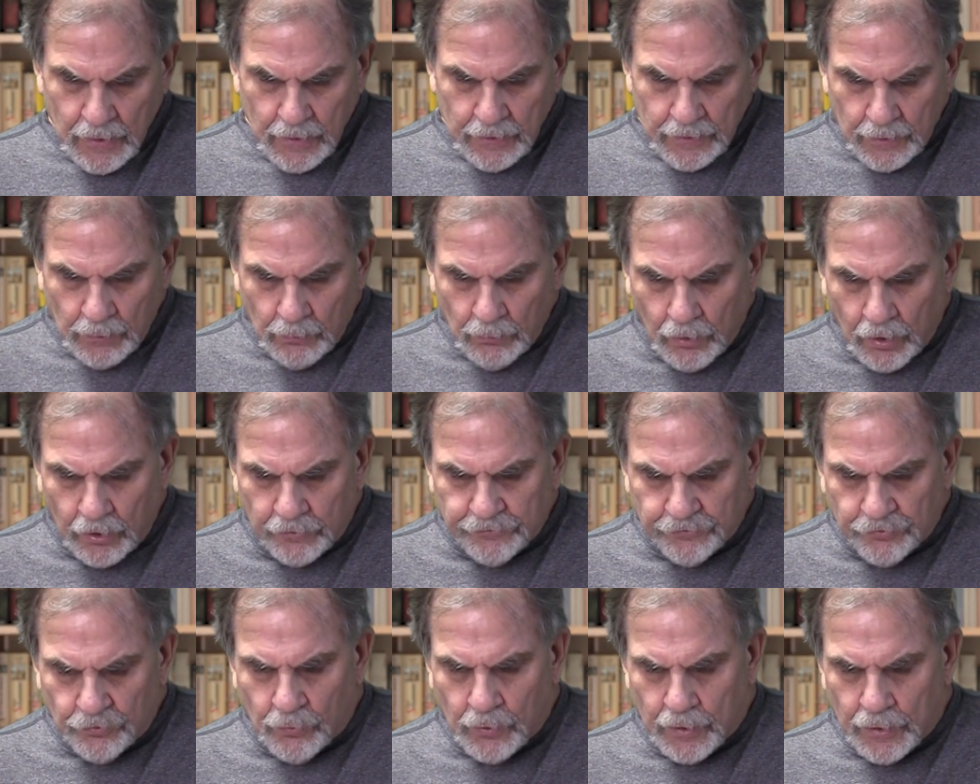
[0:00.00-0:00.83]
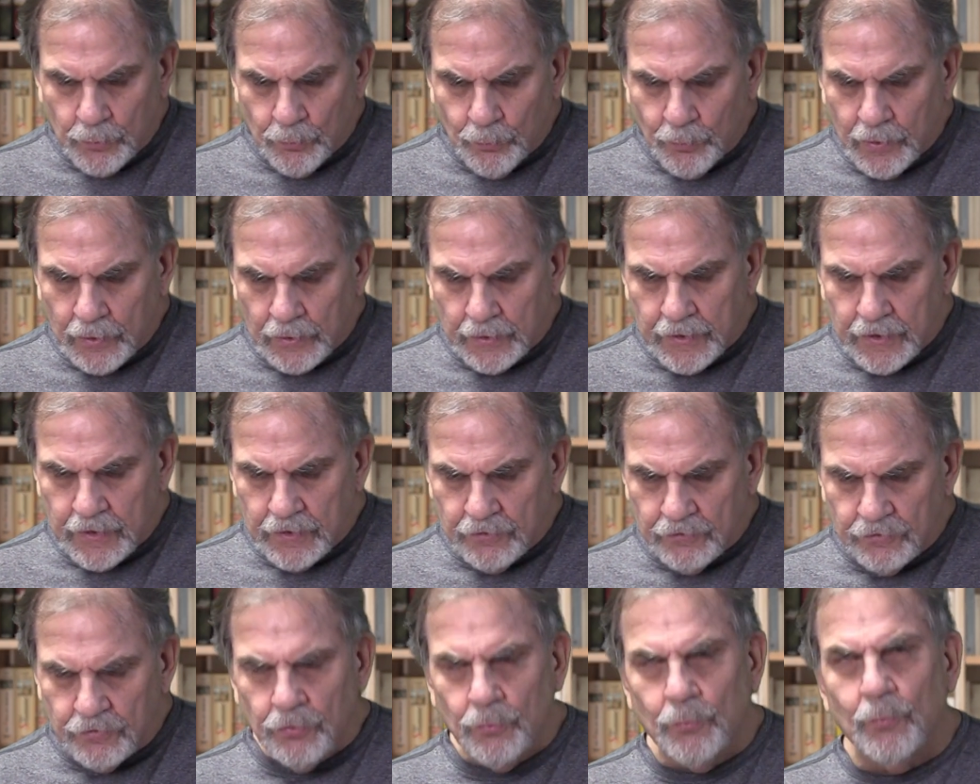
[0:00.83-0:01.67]
They were also
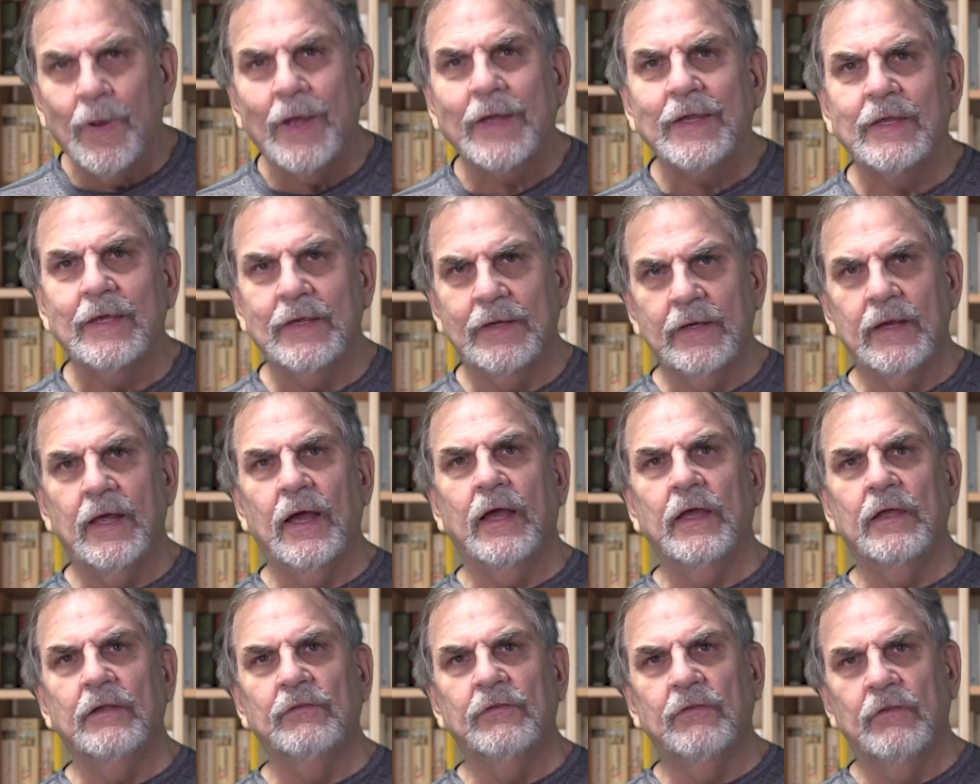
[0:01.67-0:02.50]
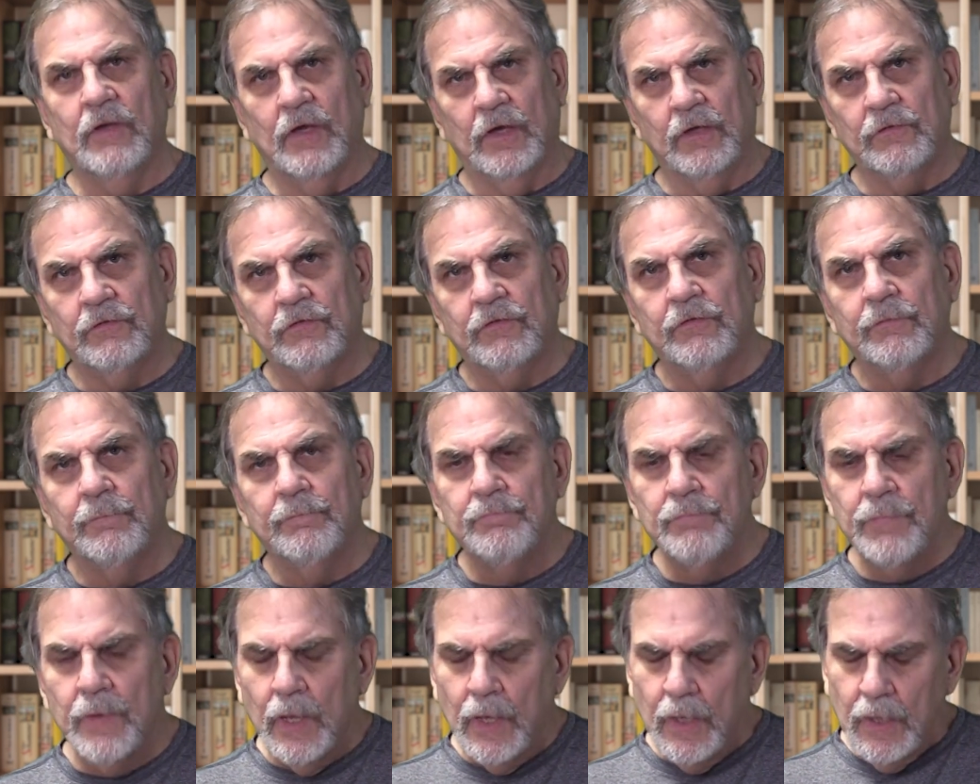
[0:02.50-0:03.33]
unwilling to recognize this,
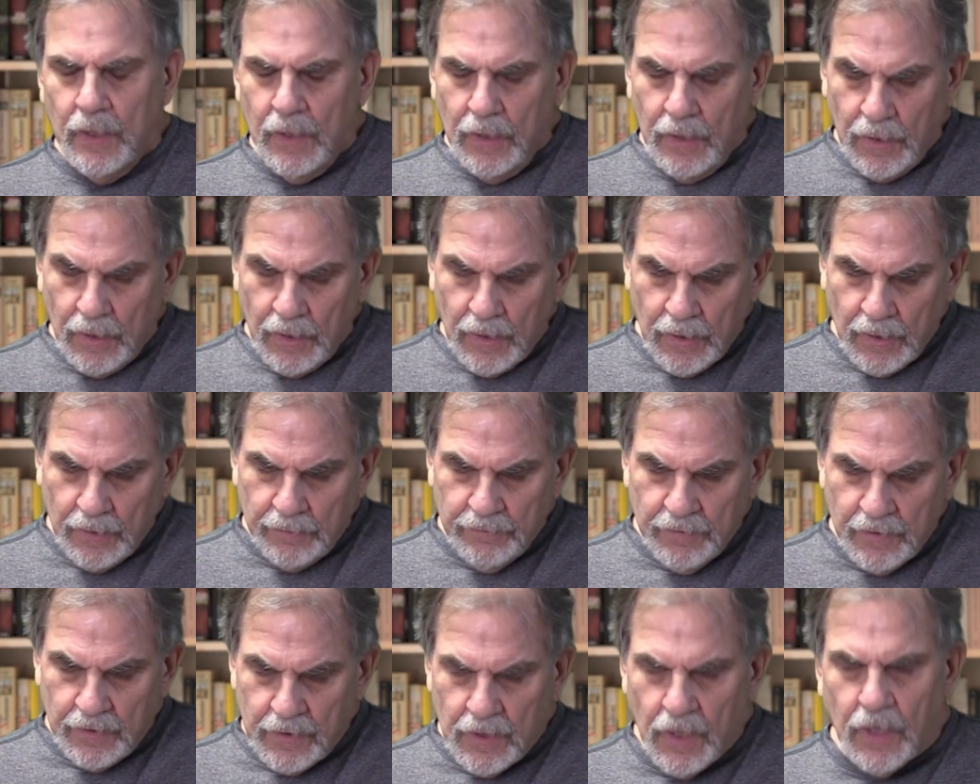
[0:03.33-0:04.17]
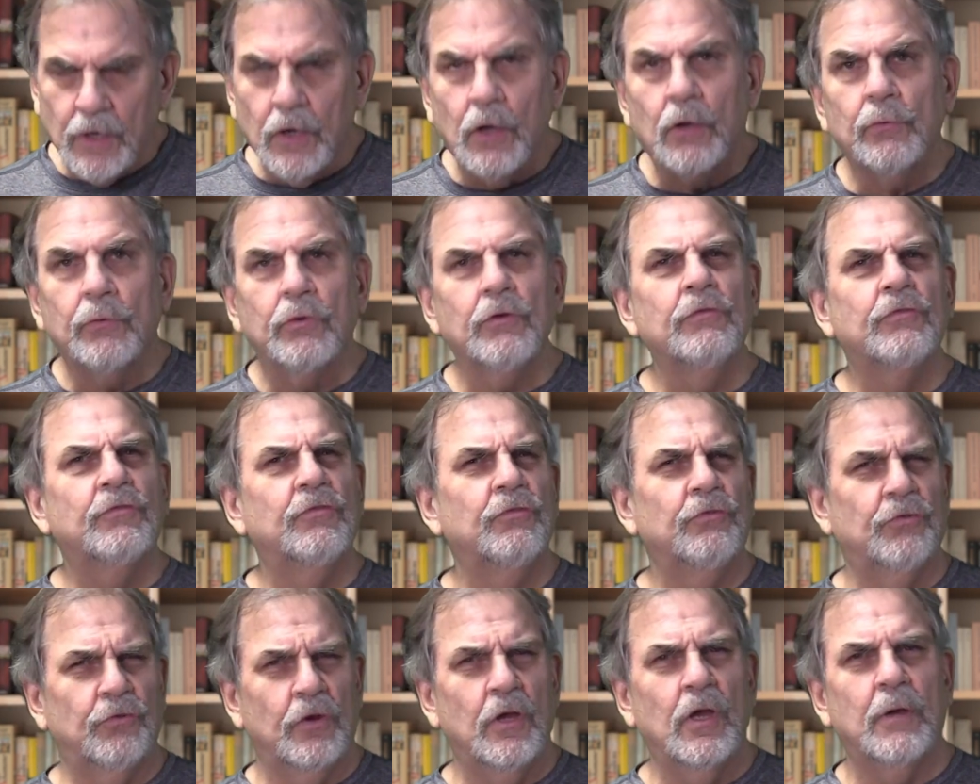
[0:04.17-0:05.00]
that not all
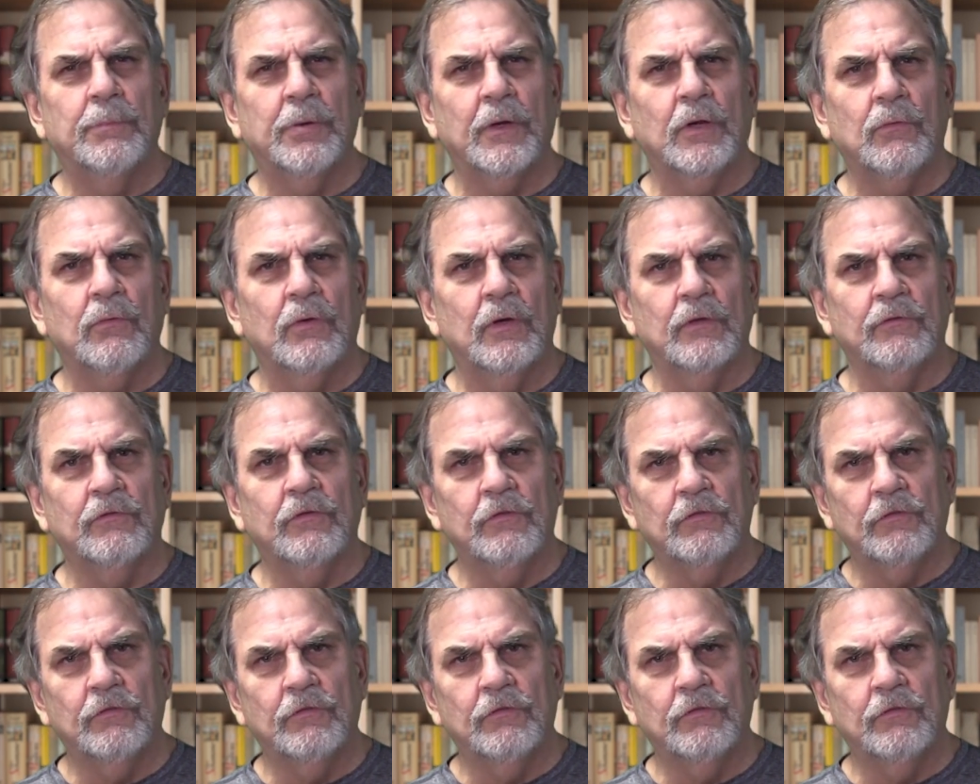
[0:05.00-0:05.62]
Christians are hypocrites.